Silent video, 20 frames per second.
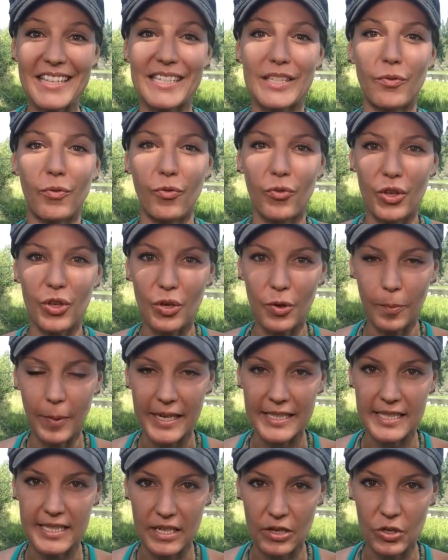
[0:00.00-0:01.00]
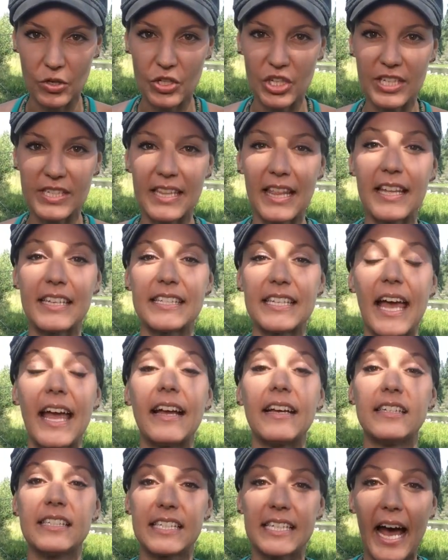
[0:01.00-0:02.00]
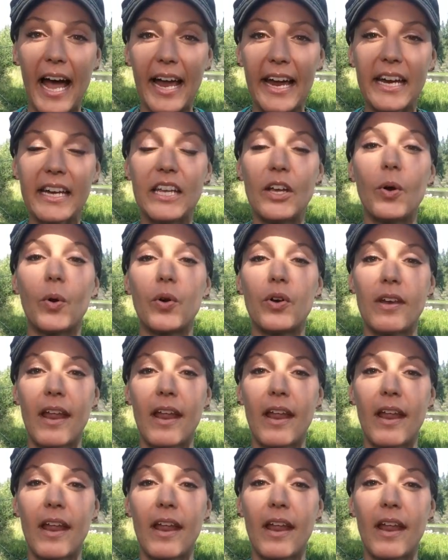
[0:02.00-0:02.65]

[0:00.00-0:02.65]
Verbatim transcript: this fear based energies, this anxiety or